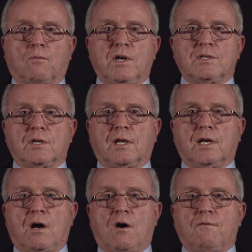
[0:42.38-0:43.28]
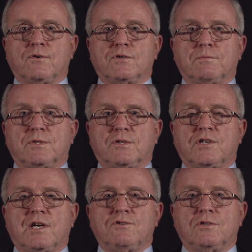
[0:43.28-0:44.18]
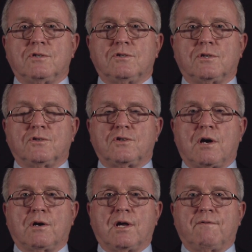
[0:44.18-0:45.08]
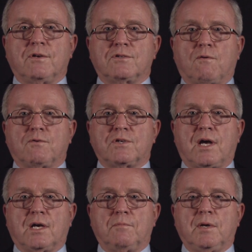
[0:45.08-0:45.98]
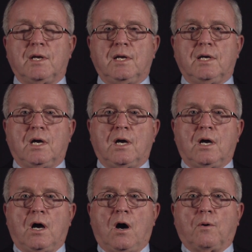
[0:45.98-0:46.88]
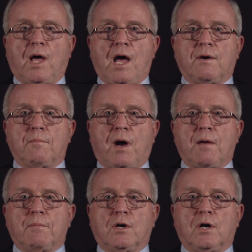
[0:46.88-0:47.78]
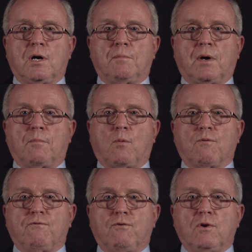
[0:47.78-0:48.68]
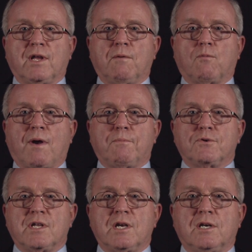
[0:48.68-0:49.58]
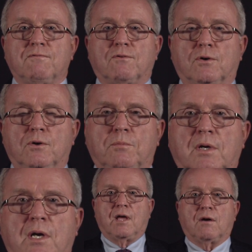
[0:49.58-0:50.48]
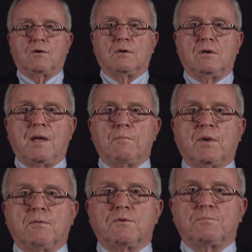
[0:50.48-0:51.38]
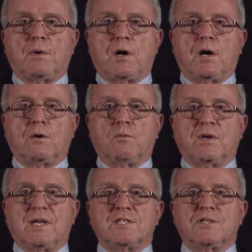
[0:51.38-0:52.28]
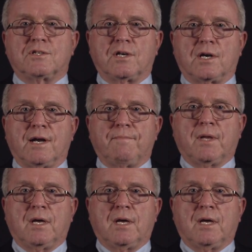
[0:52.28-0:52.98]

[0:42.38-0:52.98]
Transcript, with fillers: Recently, I offered some suggestions to the Shared Governance Oversight Committee on how it might become a more fully representative group that could nimbly respond when necessary.